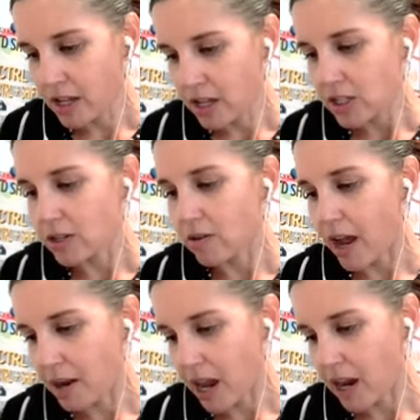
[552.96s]
So
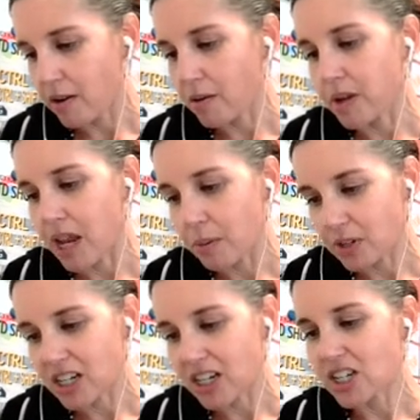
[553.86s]
I'd be able to
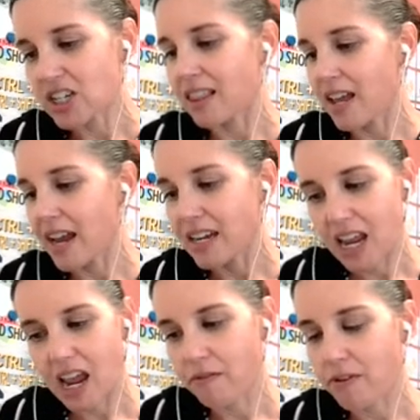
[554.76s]
touch that line
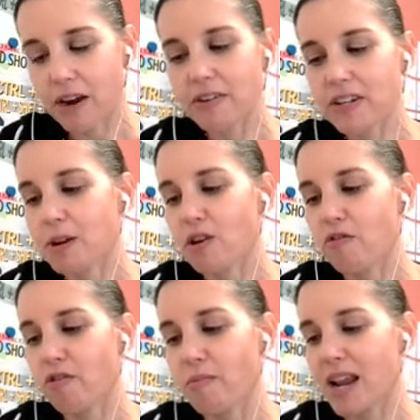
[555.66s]
every time I go
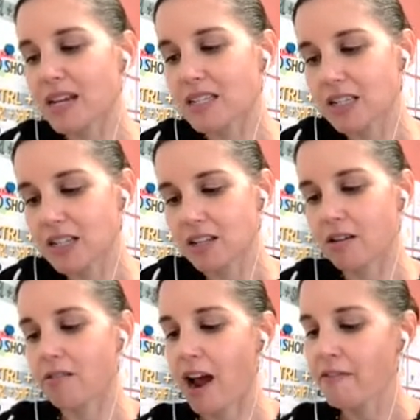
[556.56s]
from an x to the
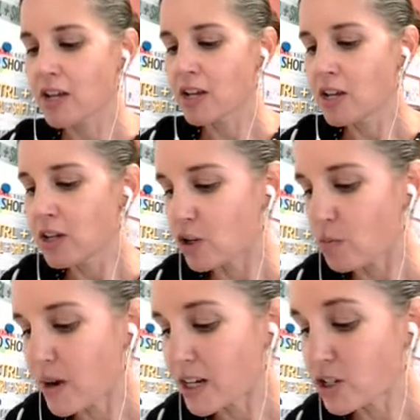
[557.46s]
graph. So
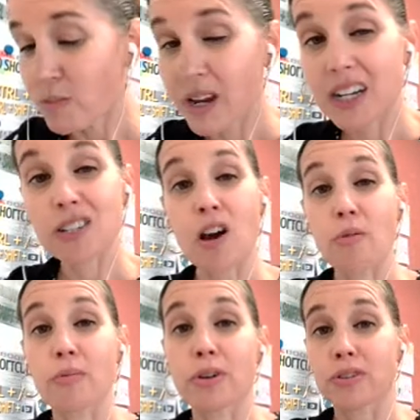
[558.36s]
my domain is
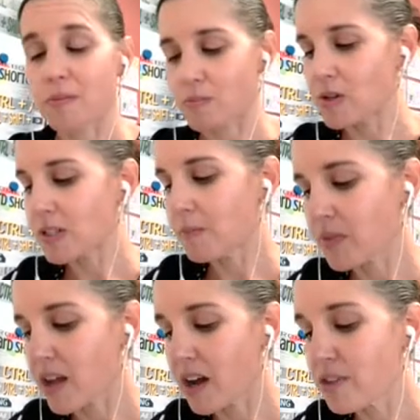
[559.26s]
all real numbers.
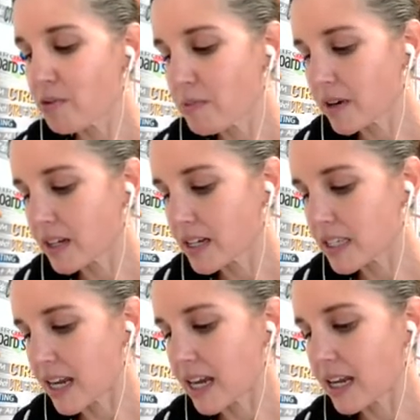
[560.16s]
The other way we're going to
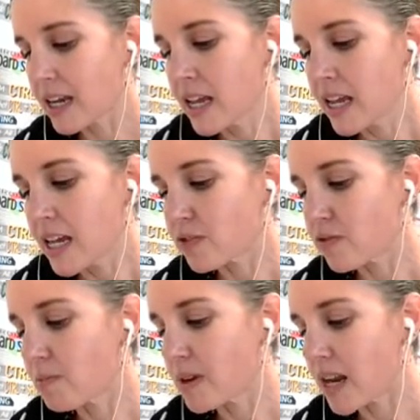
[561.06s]
say it is
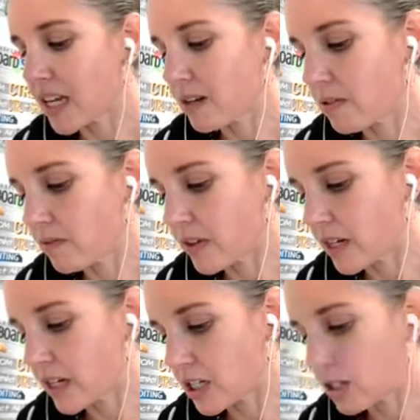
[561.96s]
from negative
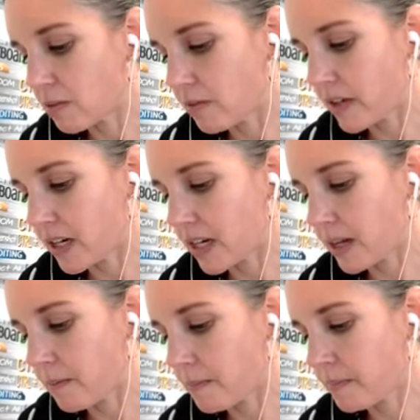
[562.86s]
infinity to infinity.